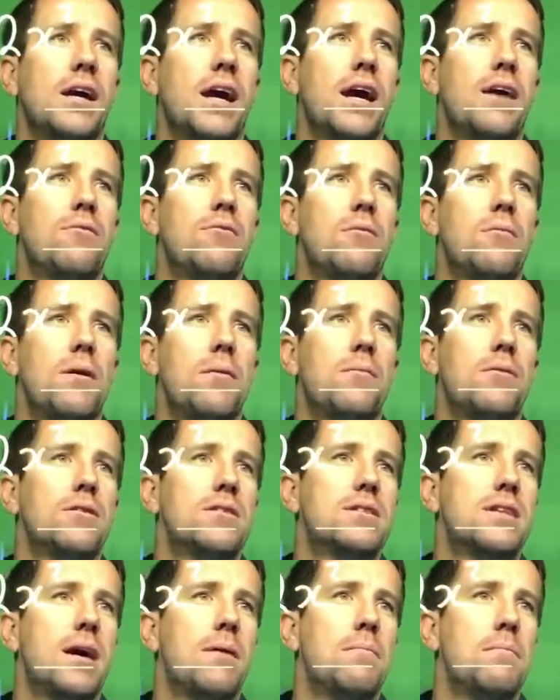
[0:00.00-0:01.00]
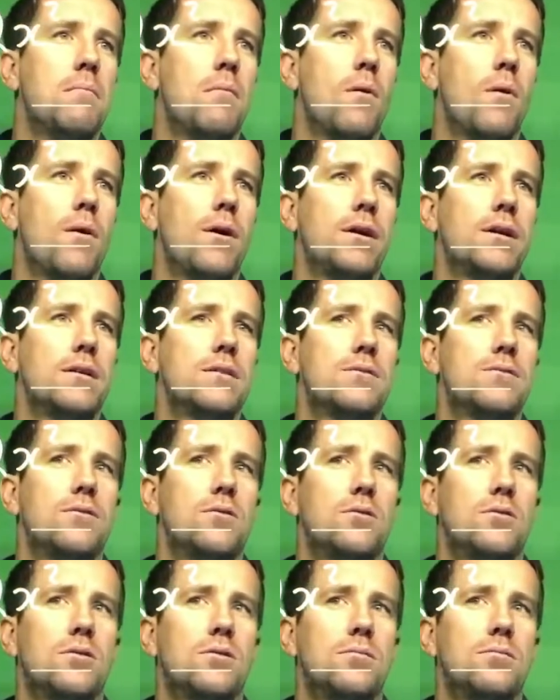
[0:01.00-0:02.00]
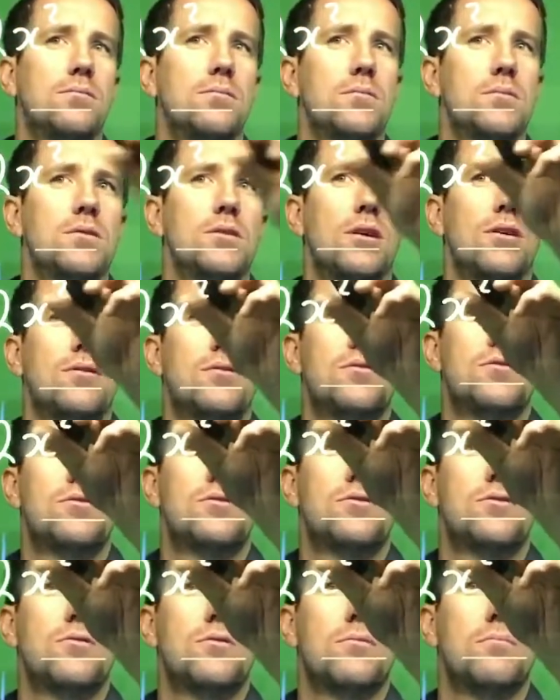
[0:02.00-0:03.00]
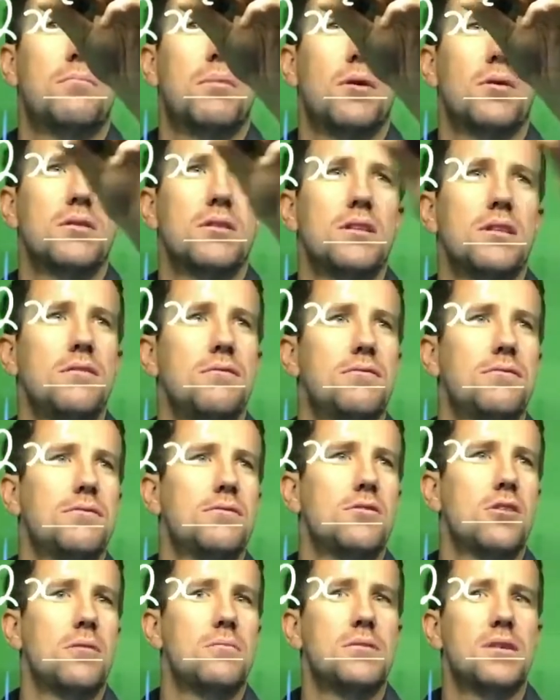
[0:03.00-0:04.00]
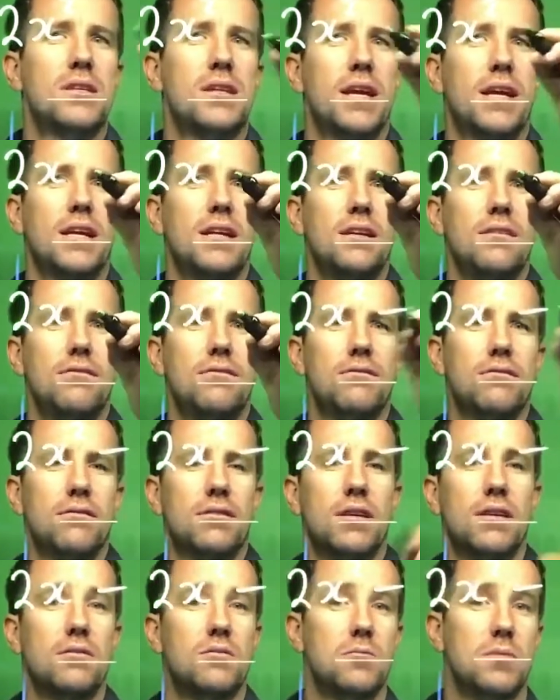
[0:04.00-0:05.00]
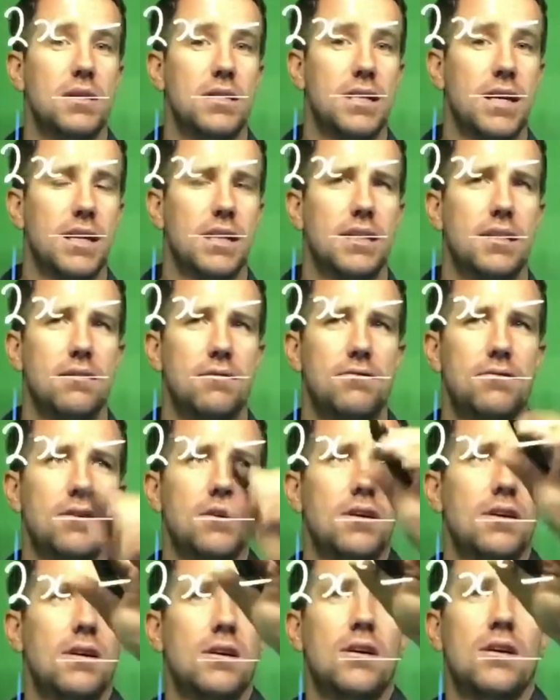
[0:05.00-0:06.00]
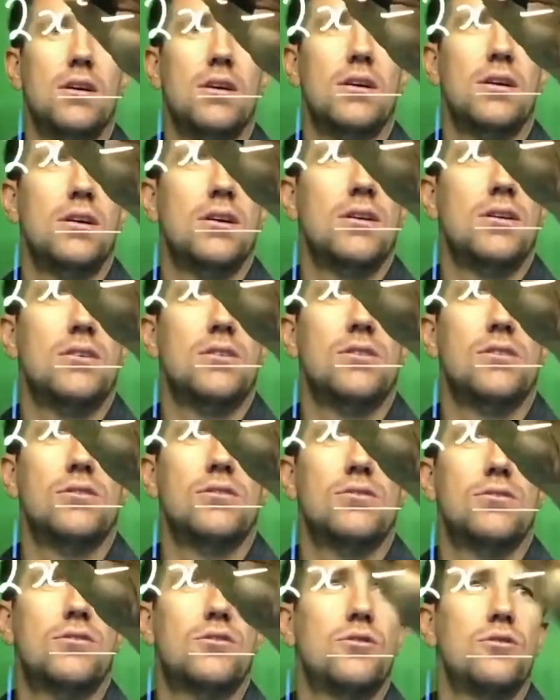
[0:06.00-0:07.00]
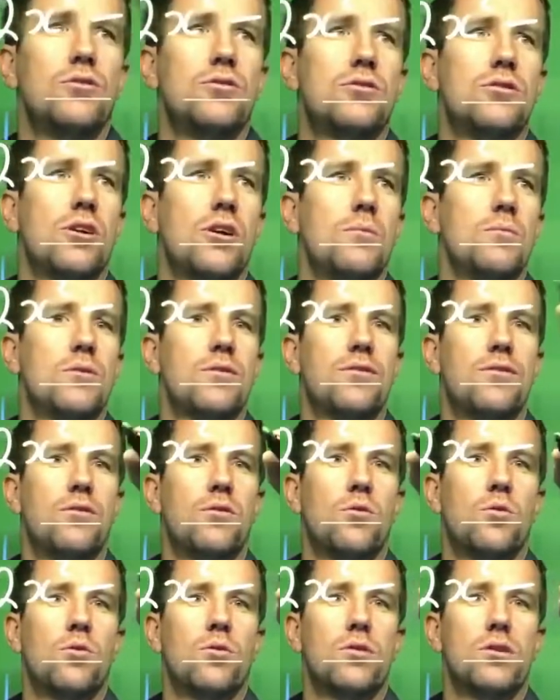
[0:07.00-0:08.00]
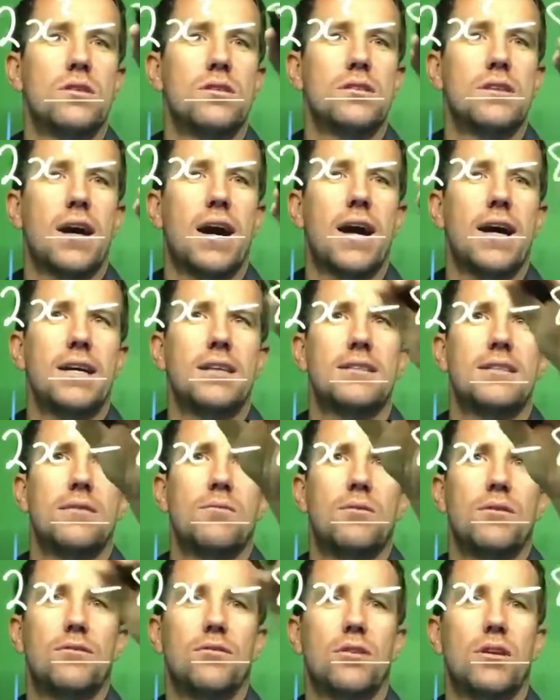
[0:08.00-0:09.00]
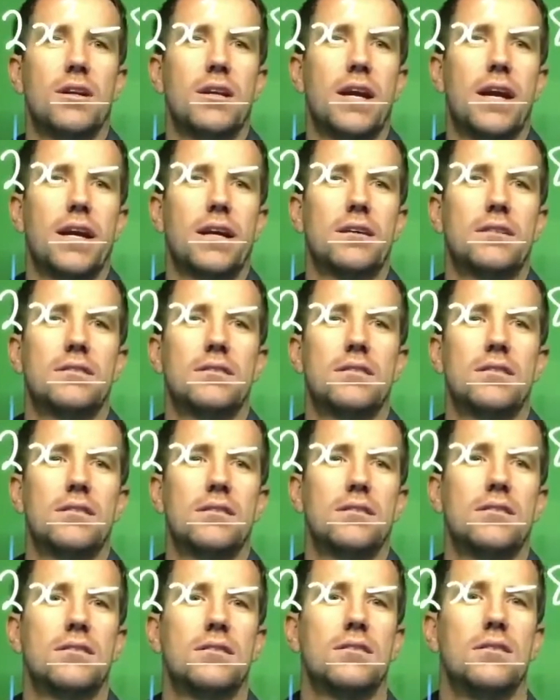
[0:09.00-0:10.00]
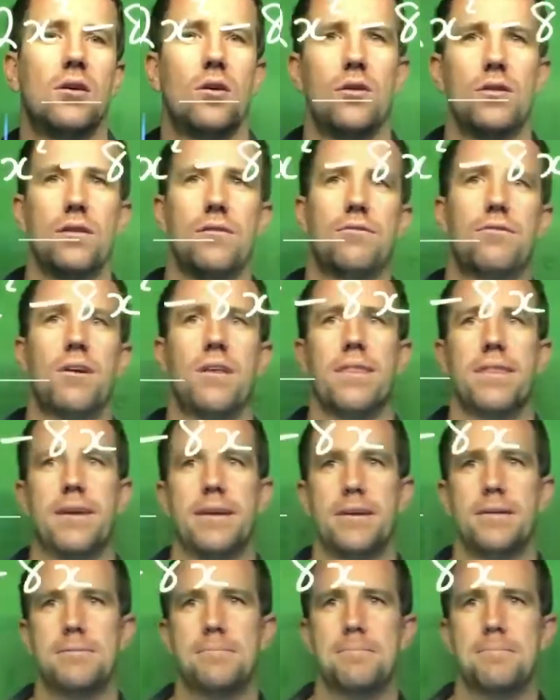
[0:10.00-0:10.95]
and remember it's that minus 4. So positive times a negative gives me negative. 2 times 4 is 8, and we've got an x on the front there.